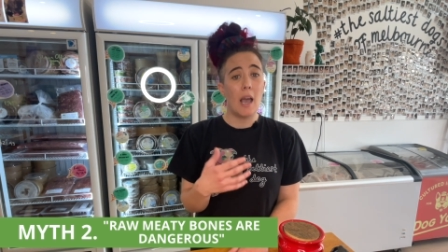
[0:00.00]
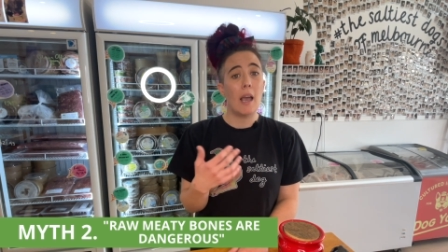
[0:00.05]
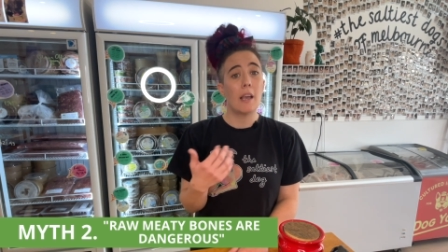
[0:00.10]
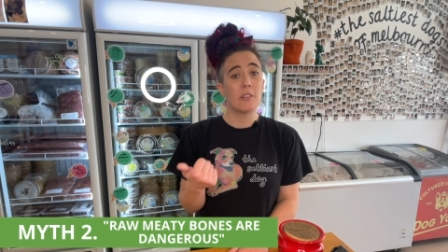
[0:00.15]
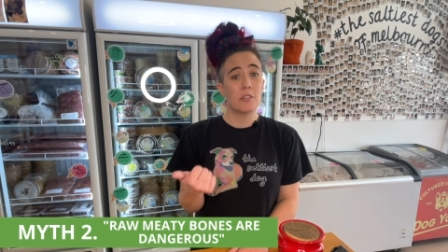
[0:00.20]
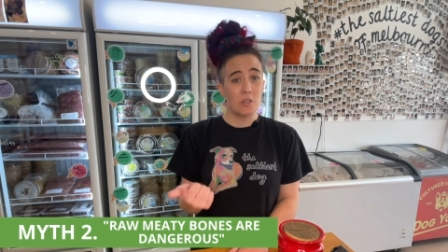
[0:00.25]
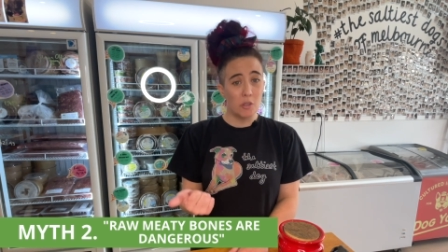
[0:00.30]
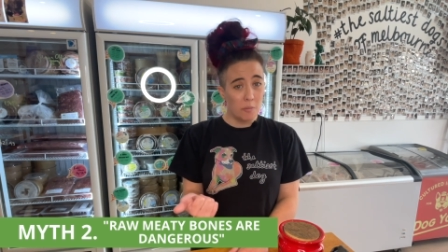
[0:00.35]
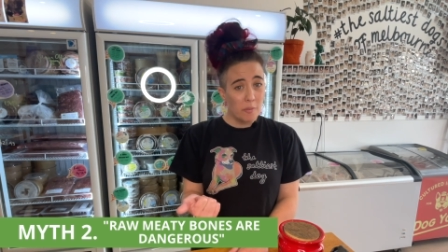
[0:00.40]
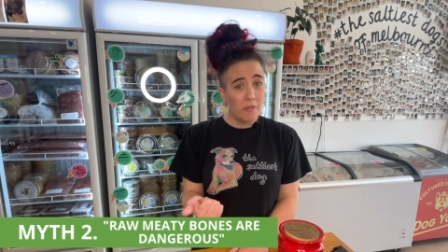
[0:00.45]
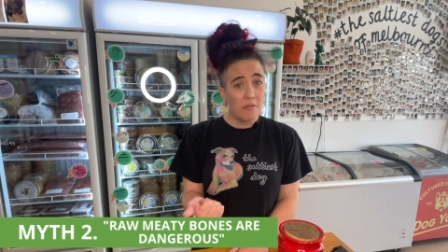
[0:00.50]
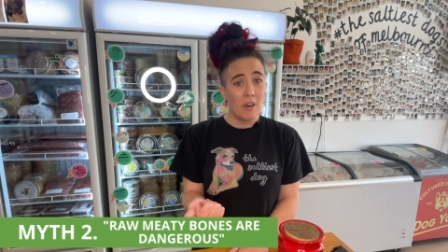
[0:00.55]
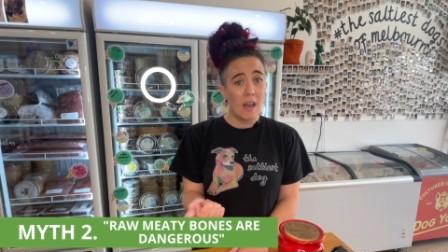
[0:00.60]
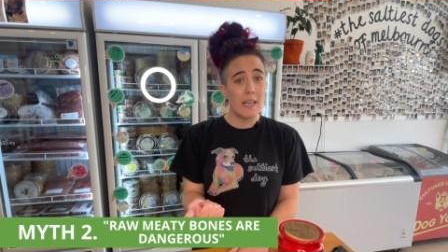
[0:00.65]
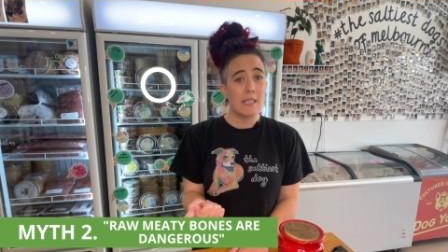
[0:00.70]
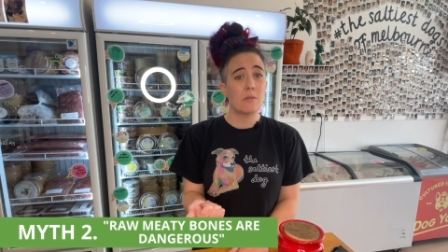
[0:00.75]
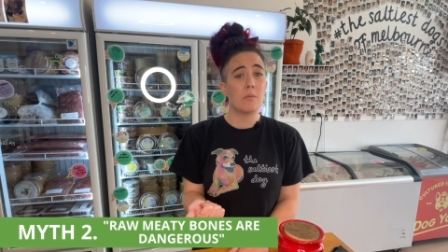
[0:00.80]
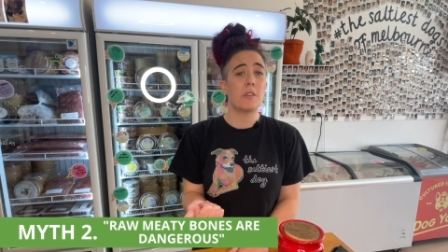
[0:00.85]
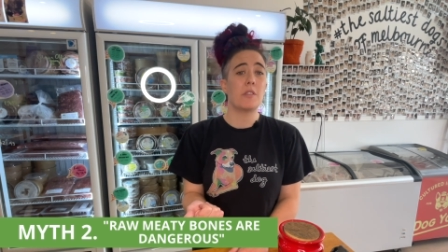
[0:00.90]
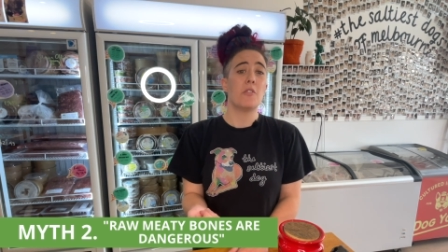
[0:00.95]

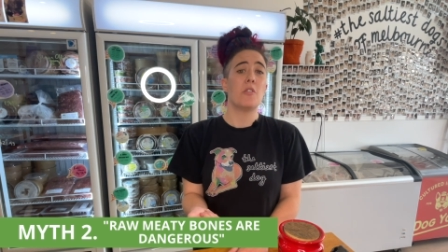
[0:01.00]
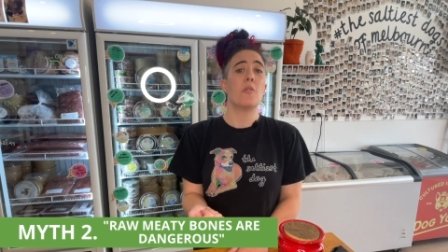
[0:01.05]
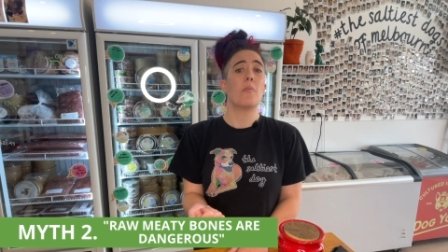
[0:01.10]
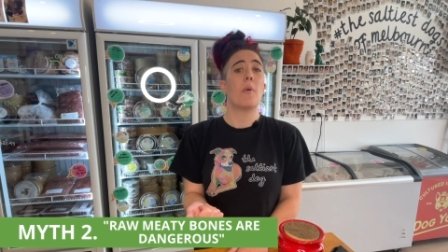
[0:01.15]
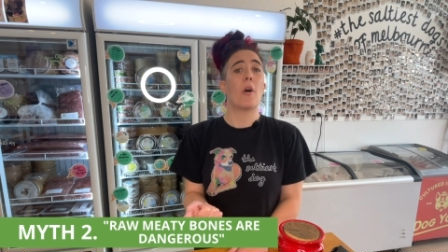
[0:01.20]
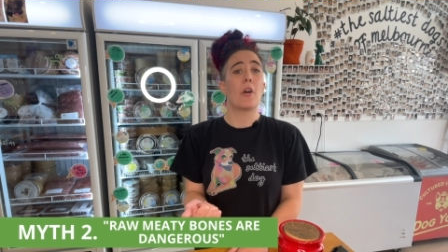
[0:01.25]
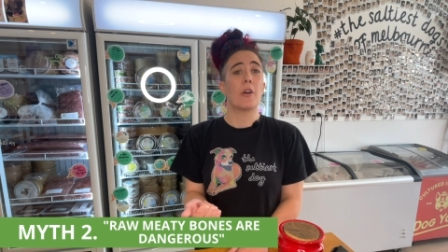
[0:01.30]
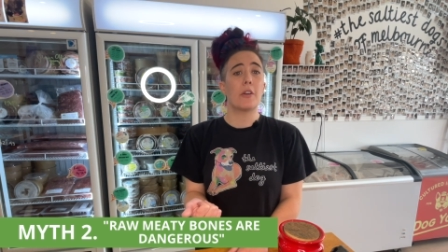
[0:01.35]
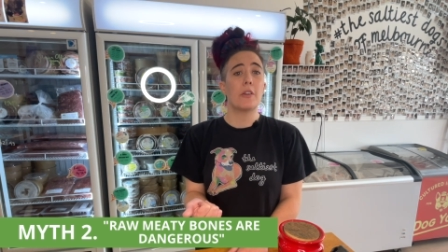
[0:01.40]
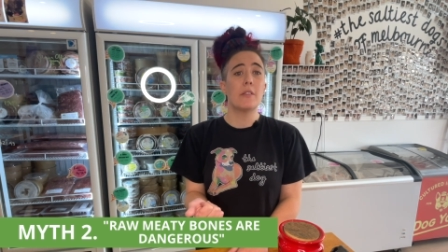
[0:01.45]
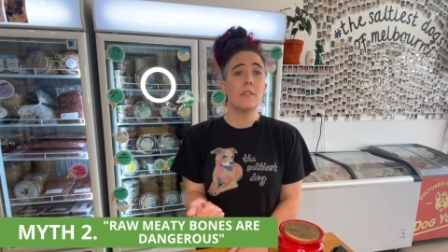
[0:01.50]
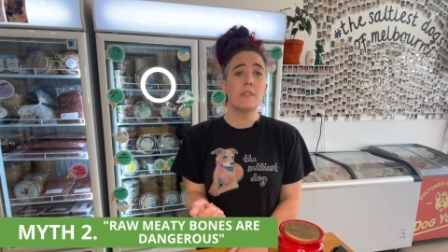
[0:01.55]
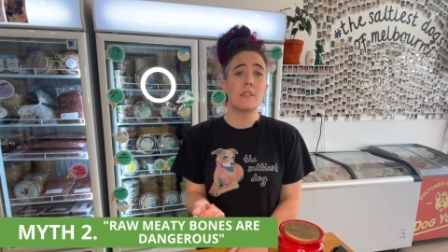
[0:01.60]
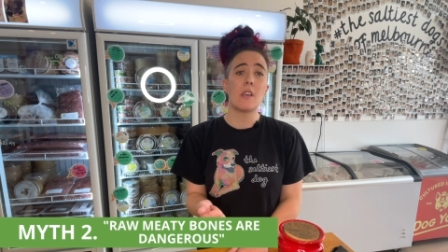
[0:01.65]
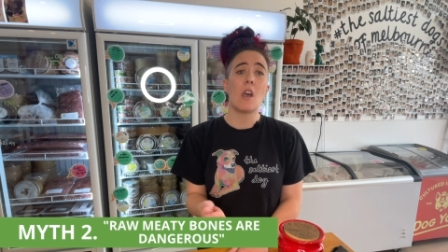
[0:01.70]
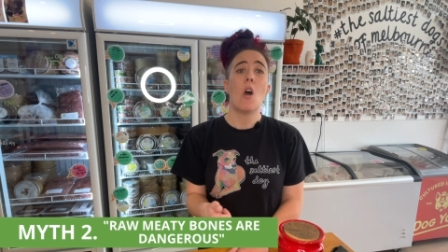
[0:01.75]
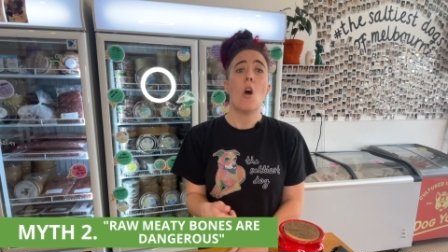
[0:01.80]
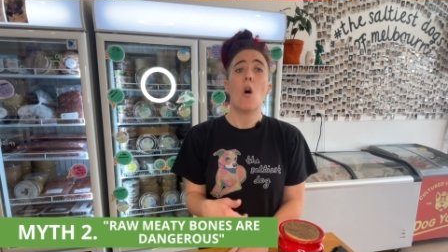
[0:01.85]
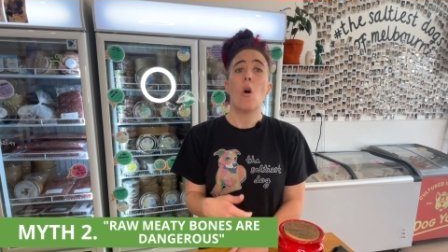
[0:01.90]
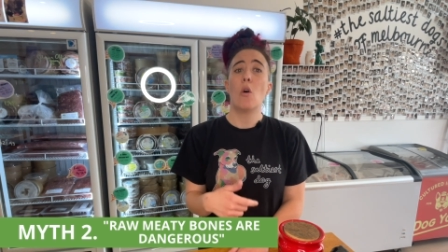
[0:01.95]
supervise with new bones,
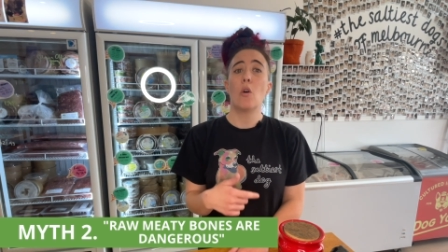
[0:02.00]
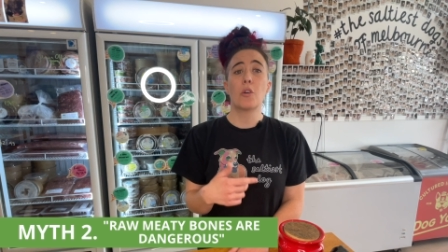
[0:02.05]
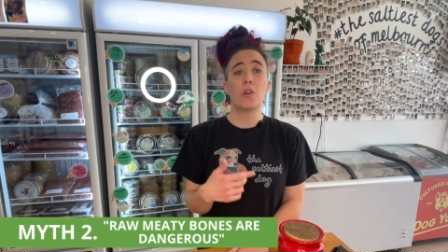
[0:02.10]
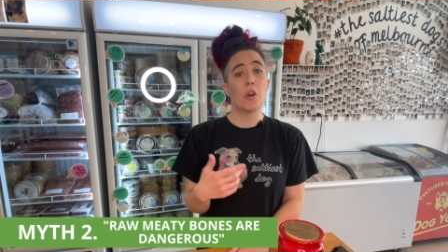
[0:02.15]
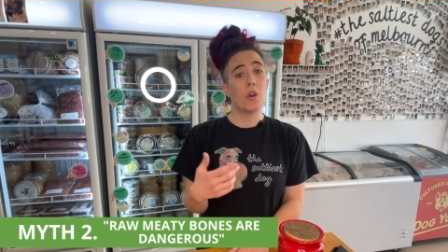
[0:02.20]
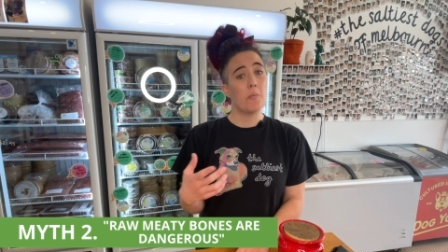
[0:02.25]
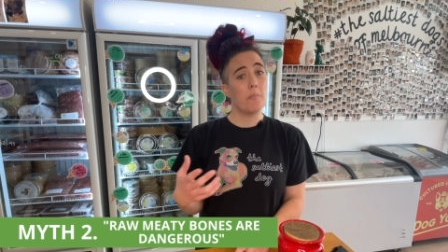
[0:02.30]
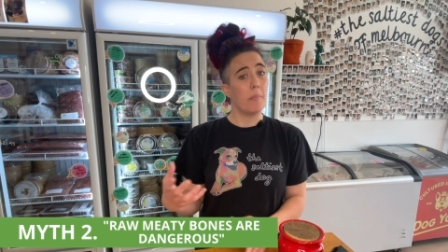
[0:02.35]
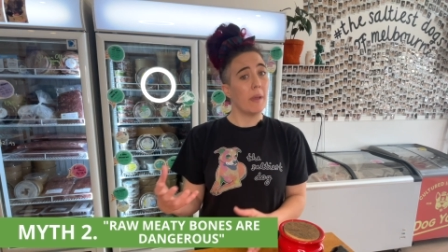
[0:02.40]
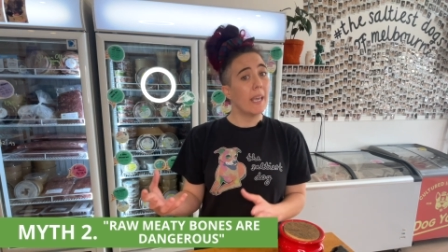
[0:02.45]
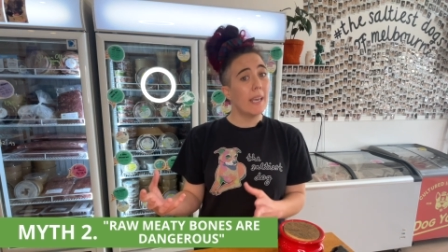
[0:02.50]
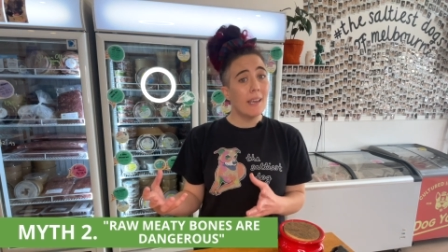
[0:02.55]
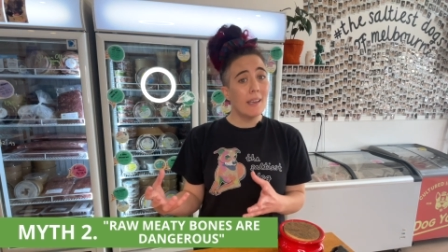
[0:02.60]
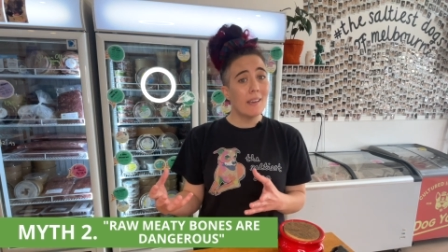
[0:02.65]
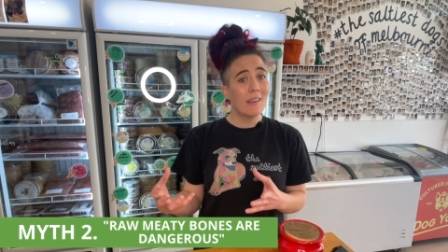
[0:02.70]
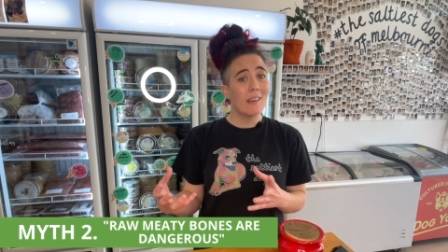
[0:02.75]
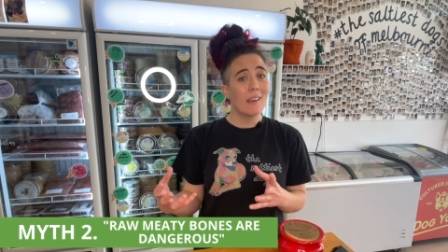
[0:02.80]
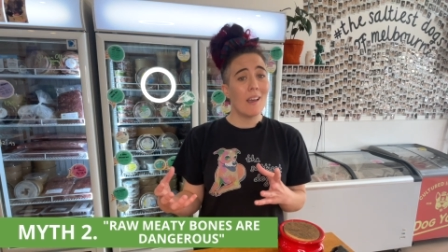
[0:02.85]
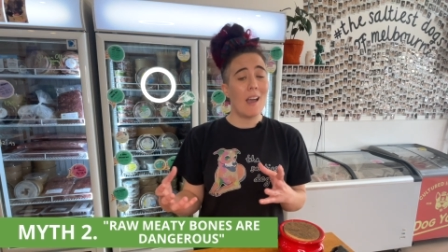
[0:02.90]
or go big,